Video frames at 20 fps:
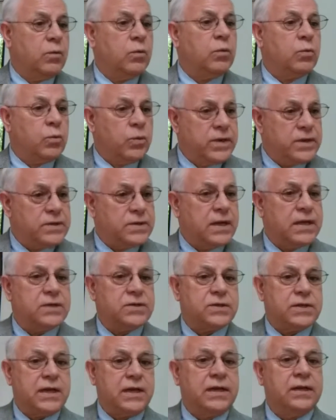We'll reach that
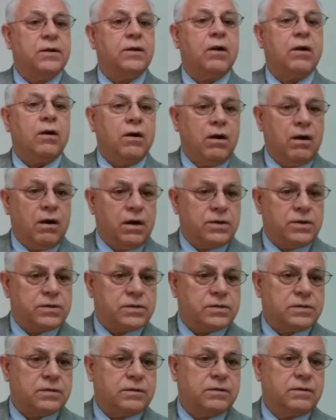state in our
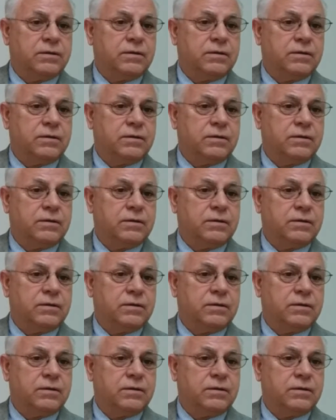hearts